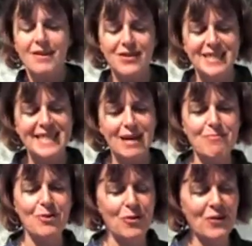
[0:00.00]
For
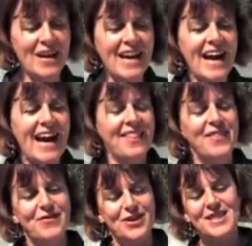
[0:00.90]
example,
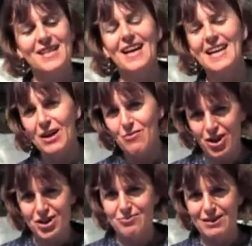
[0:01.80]
the first client I
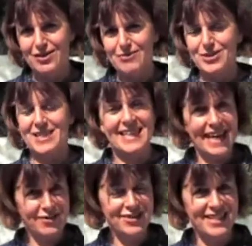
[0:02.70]
worked with was an
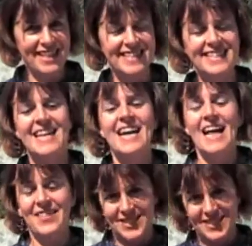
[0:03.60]
accountant.
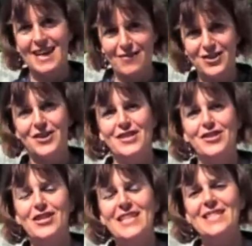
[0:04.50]
This is after I
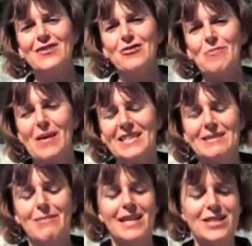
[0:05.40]
trained in thought
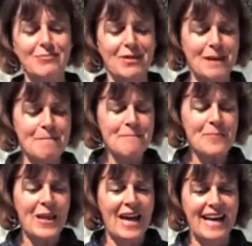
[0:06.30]
pattern management,
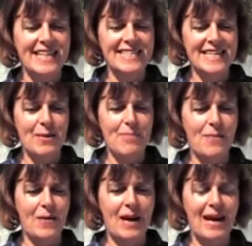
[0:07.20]
and
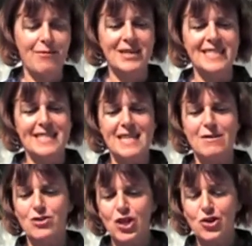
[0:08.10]
I went to see
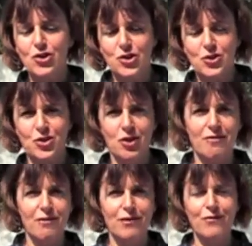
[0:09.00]
him the usual sort
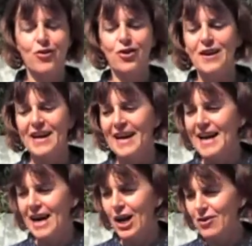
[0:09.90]
of every fortnight.
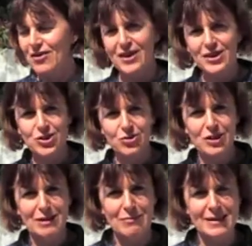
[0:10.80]
How are things
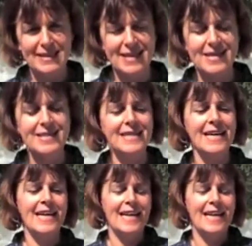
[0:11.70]
going in business?